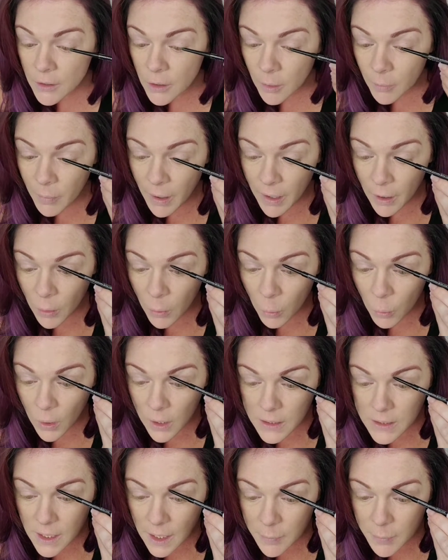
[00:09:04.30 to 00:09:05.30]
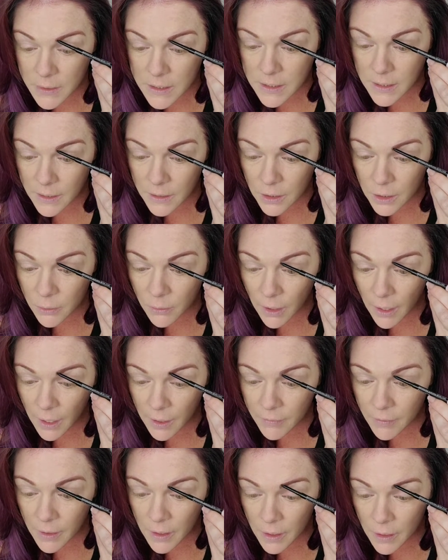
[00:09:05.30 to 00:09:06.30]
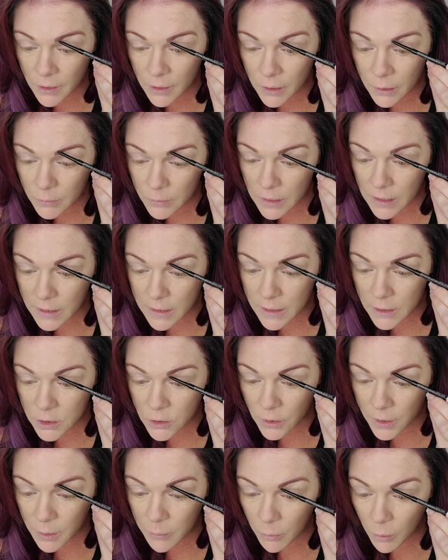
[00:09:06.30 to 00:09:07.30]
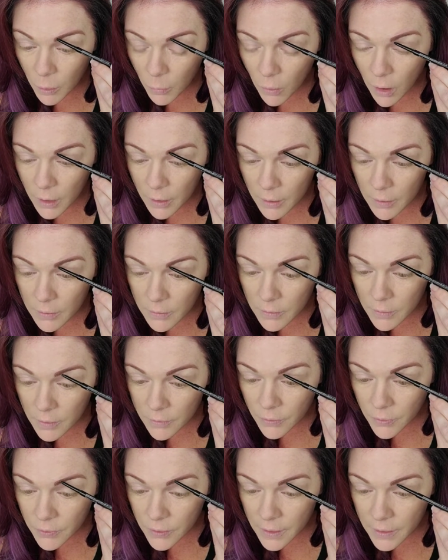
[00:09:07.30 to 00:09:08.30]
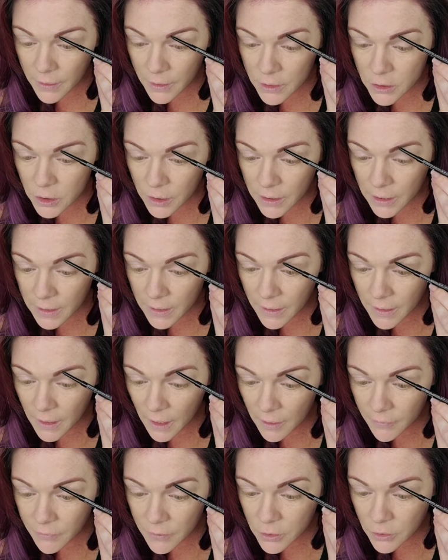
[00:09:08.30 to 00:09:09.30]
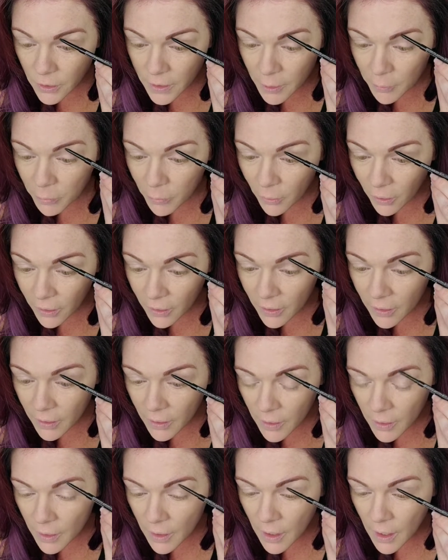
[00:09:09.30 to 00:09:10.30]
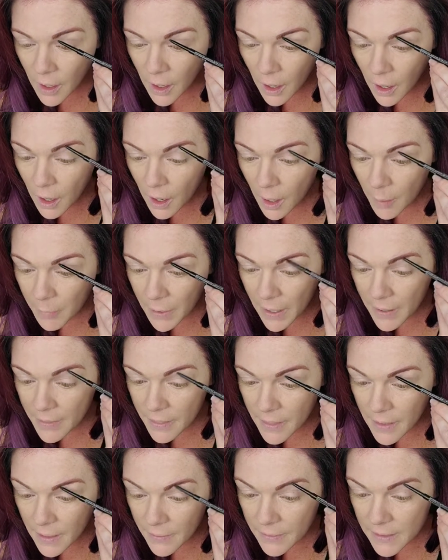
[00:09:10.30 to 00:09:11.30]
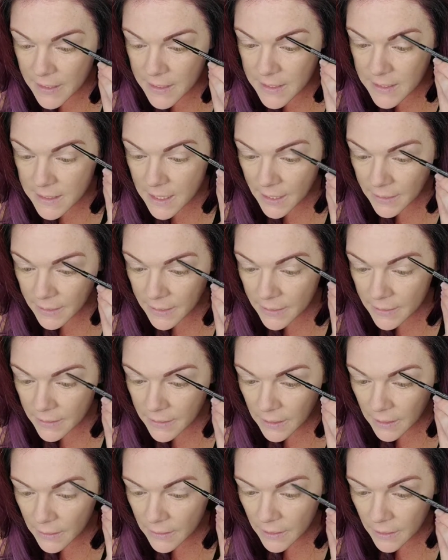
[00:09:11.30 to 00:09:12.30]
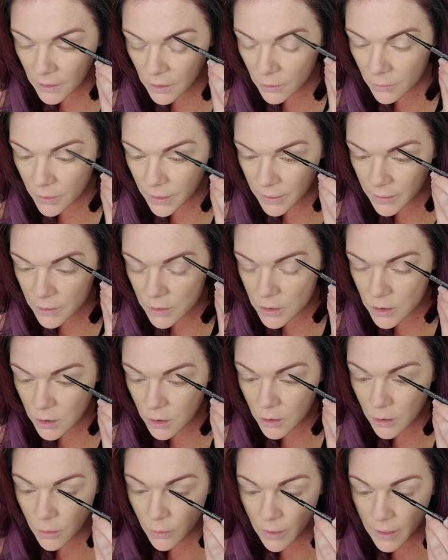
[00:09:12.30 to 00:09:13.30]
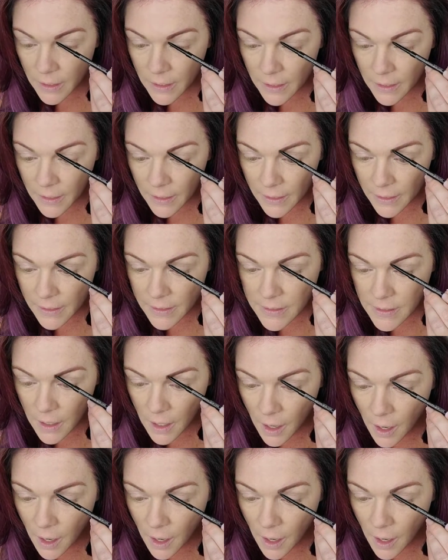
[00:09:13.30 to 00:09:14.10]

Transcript: no matter what type of skin you have, you need to drink more water. If you think you're drinking enough, drink more. And then the second thing that you can do is